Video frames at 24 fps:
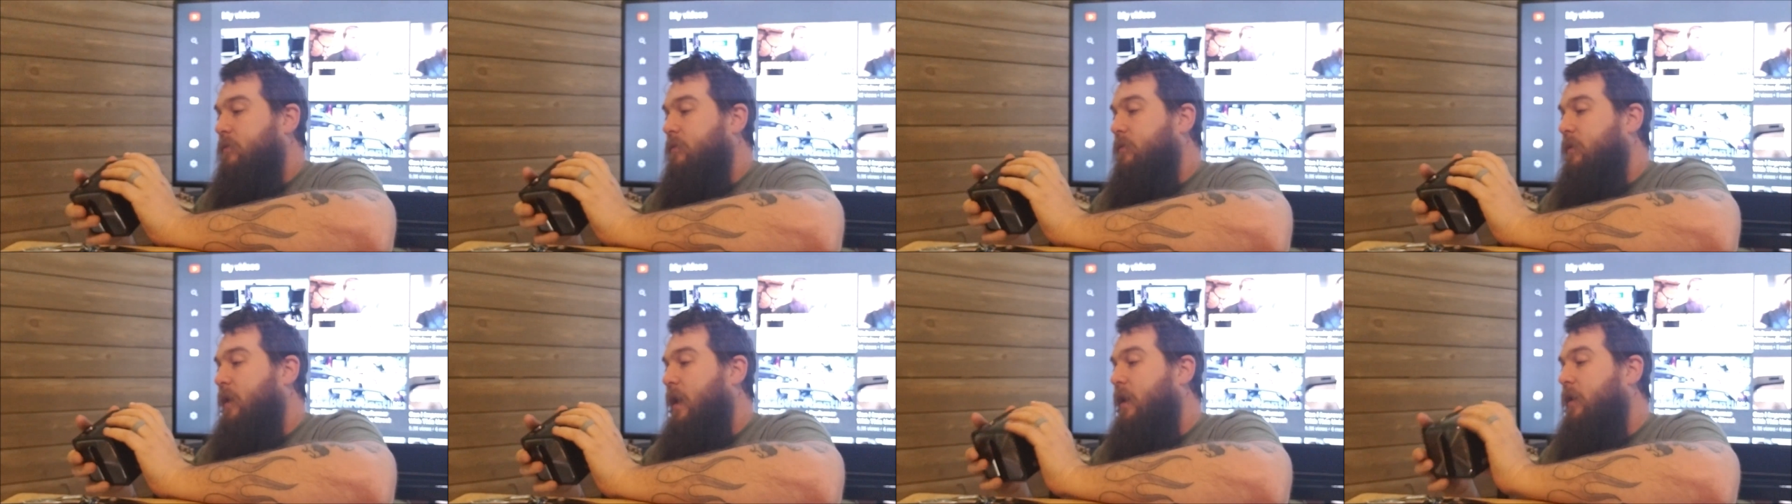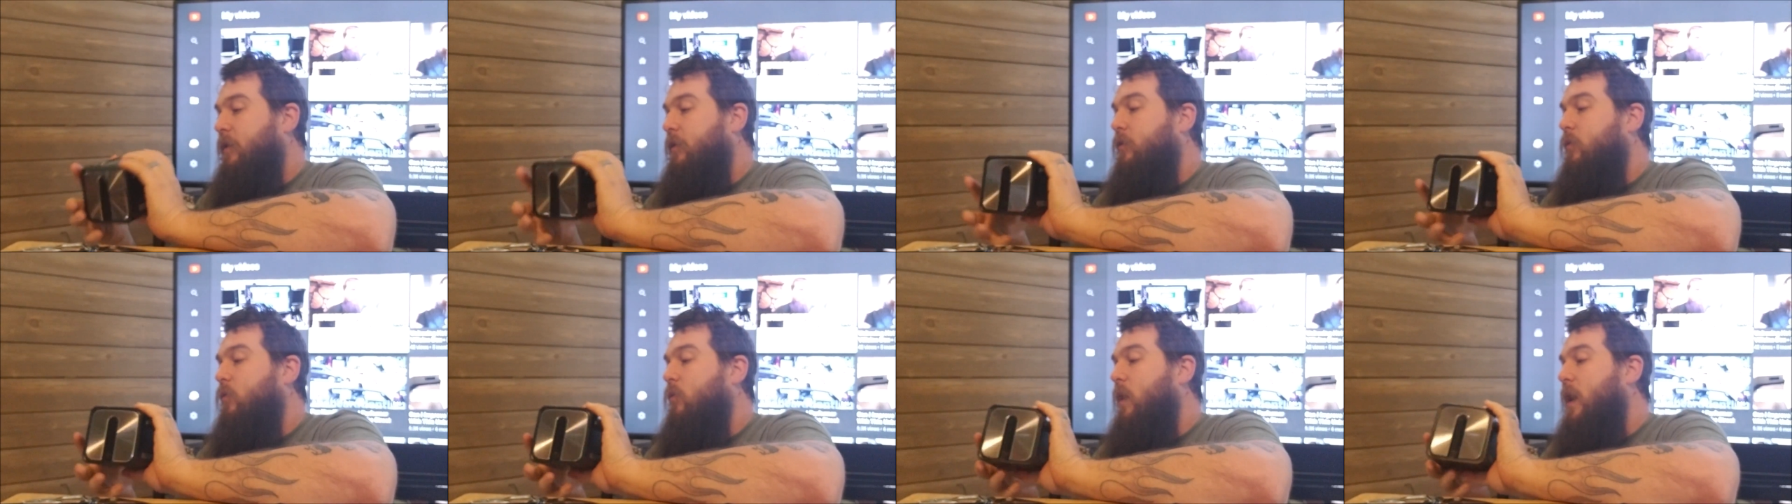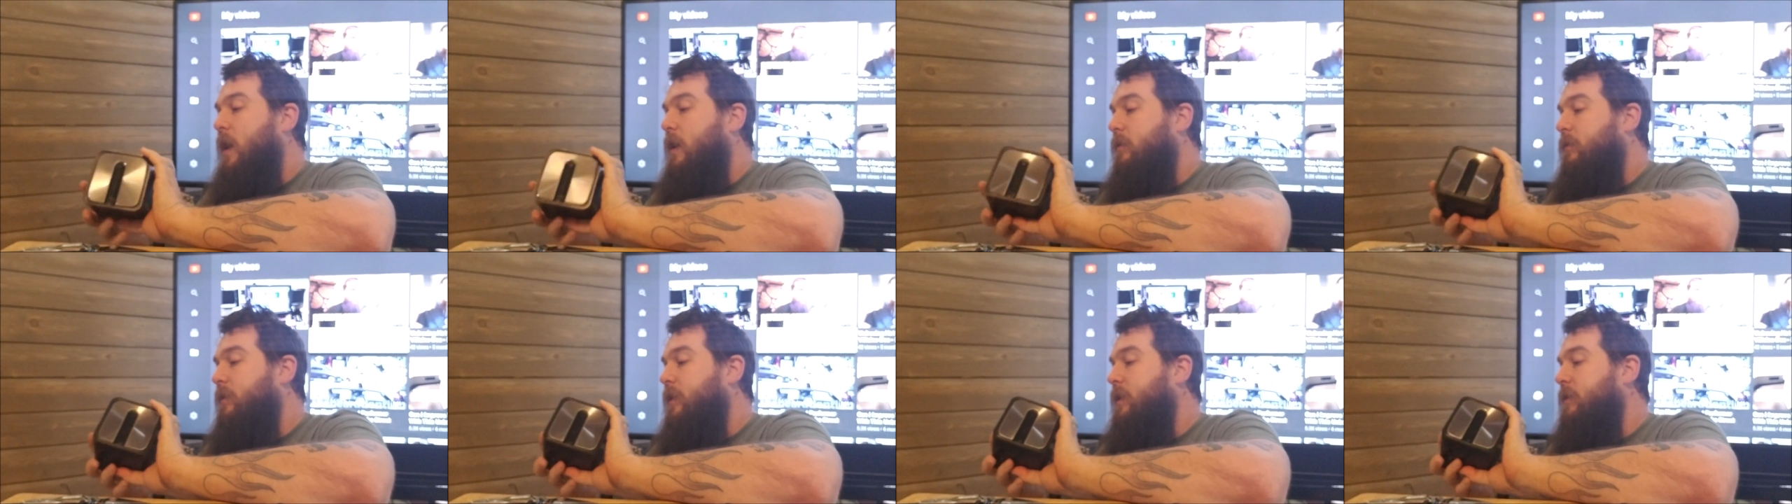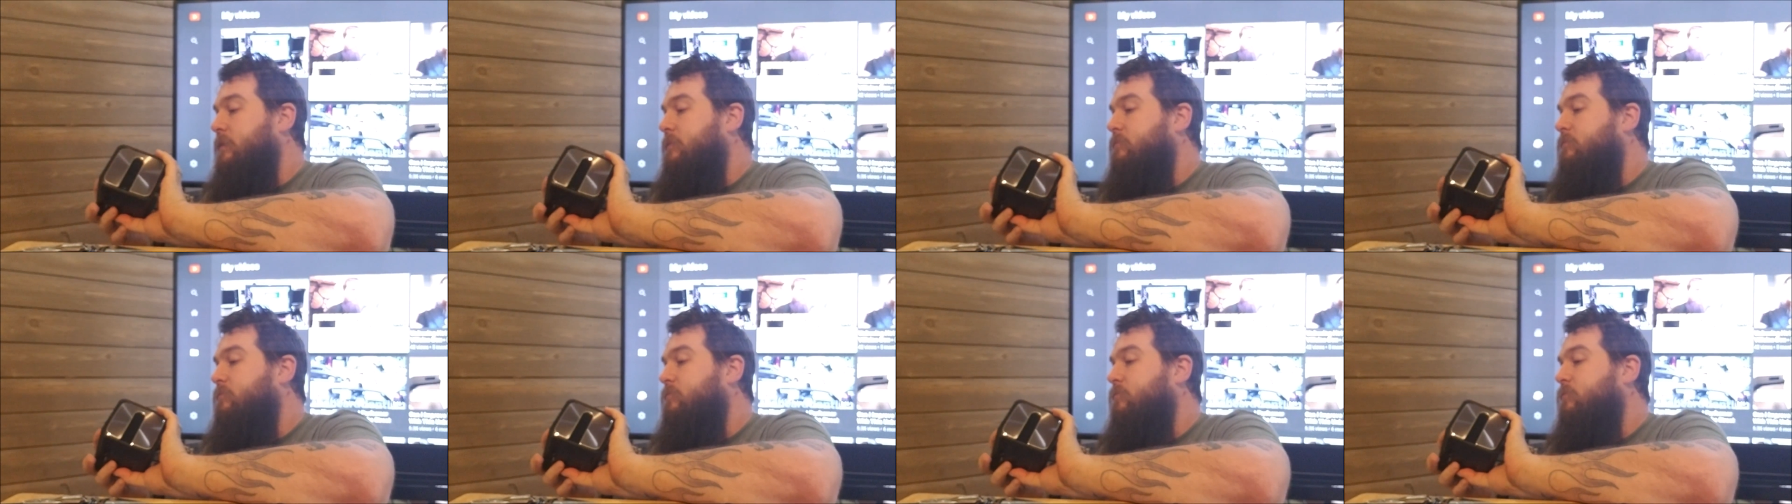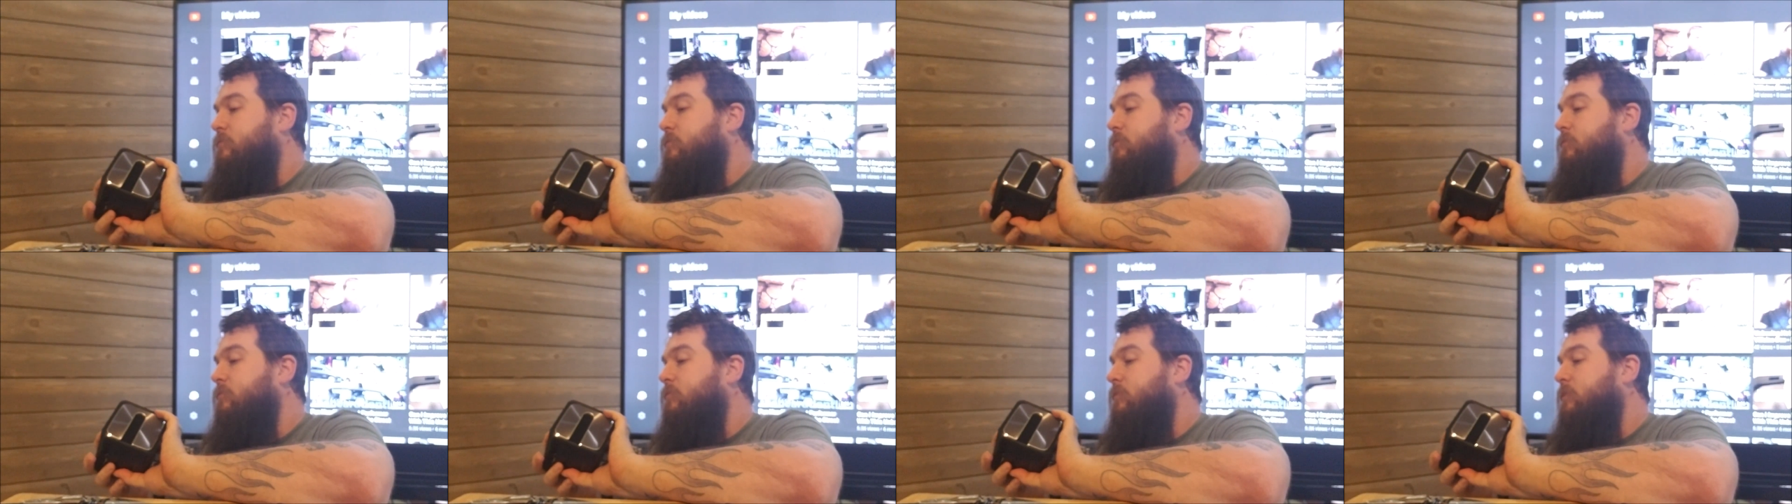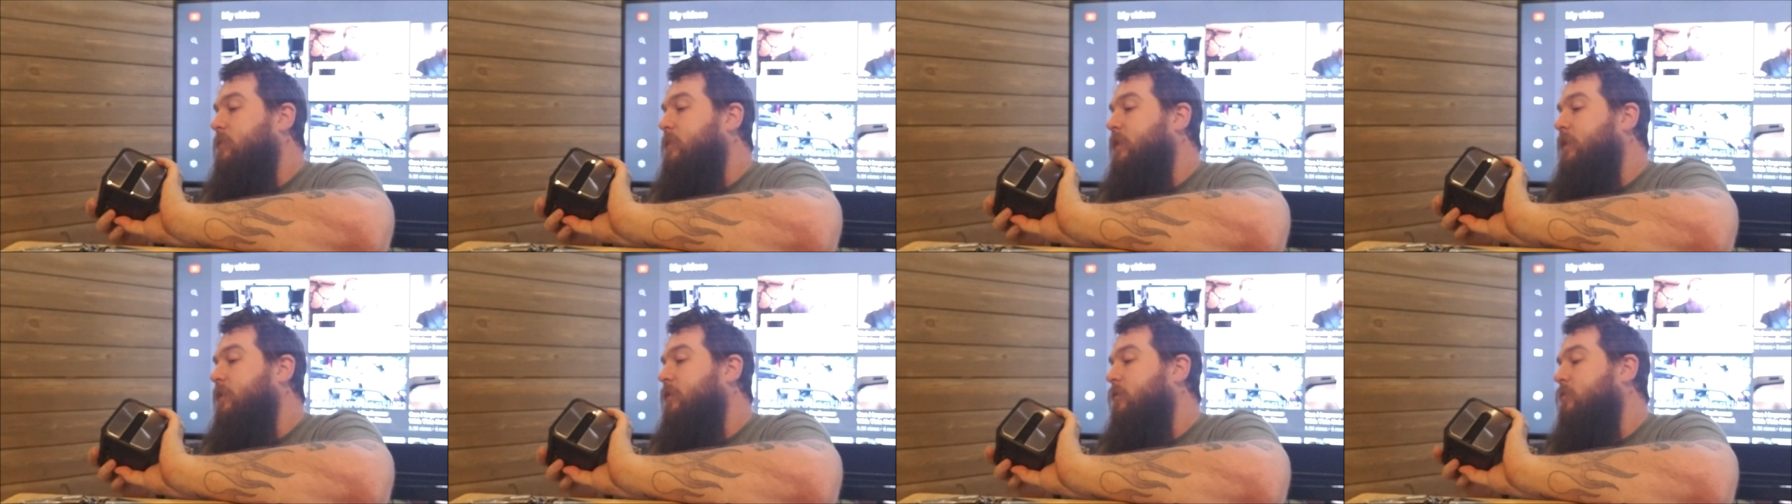I don't know how they
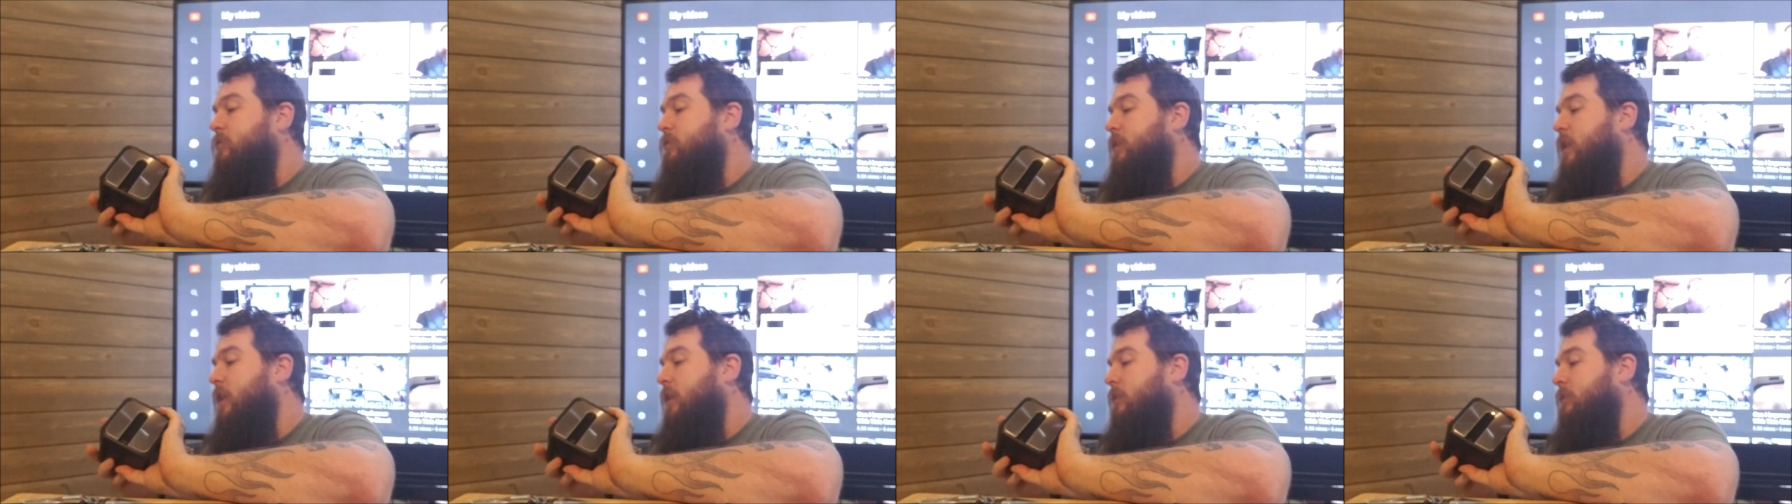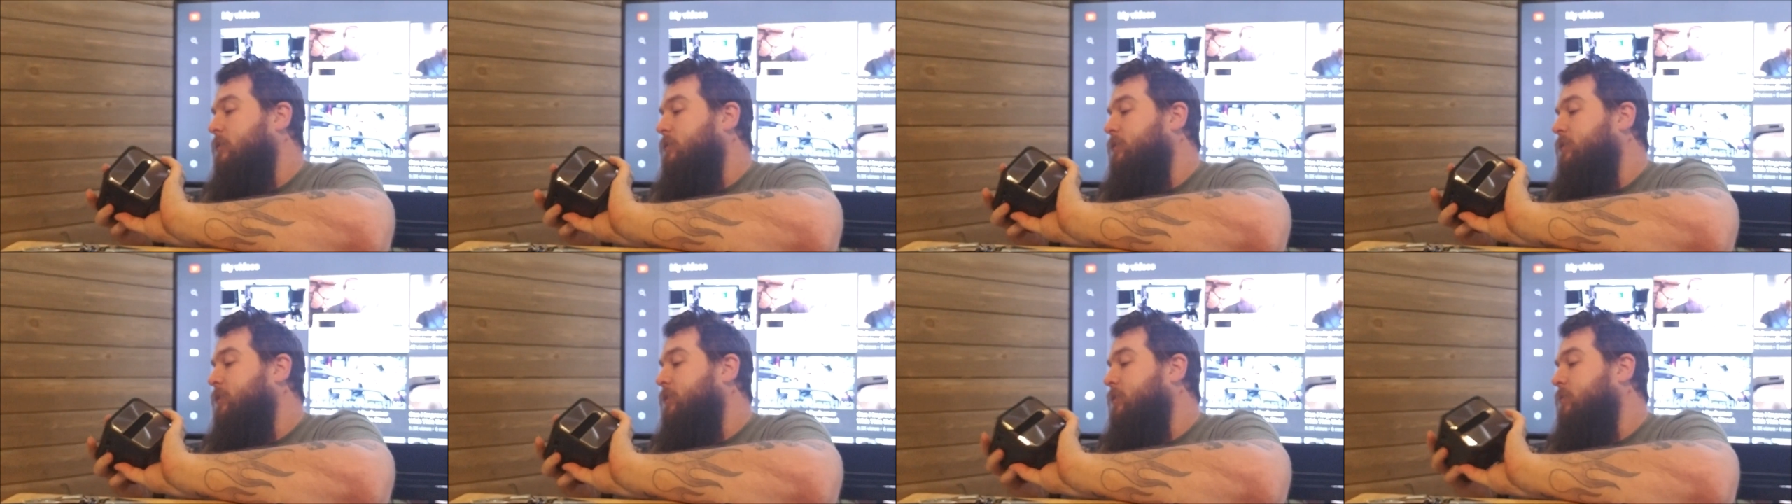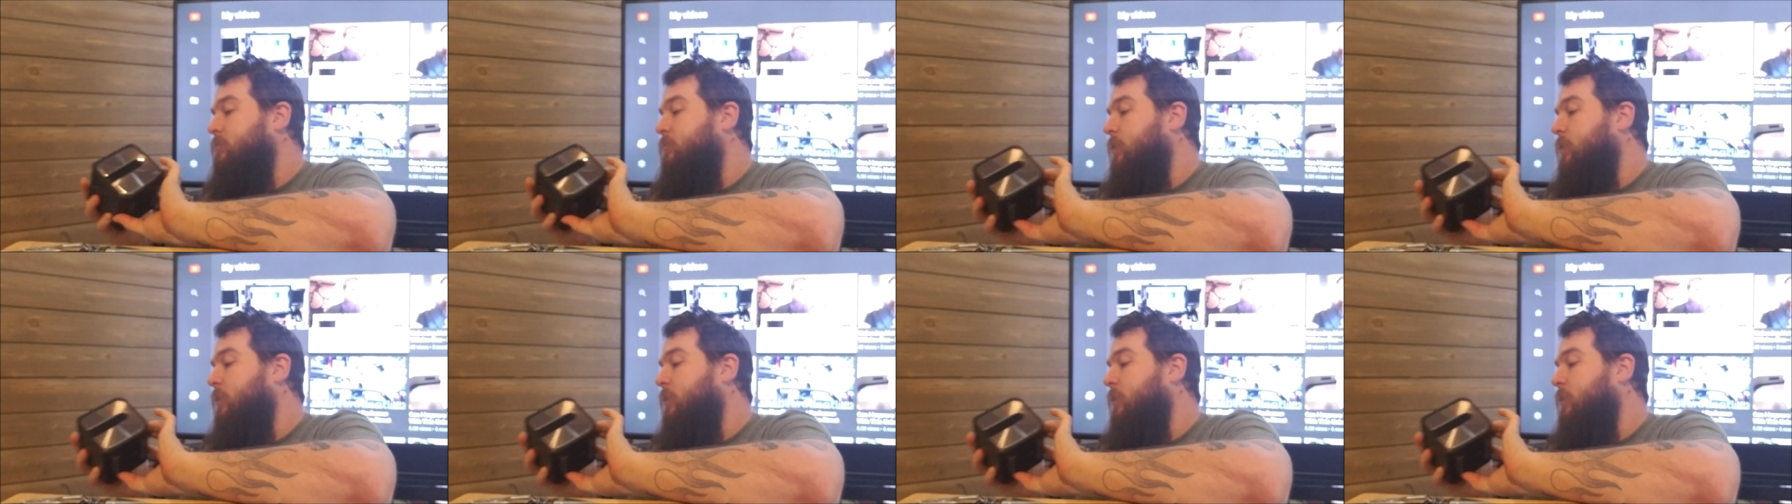did those tolerances,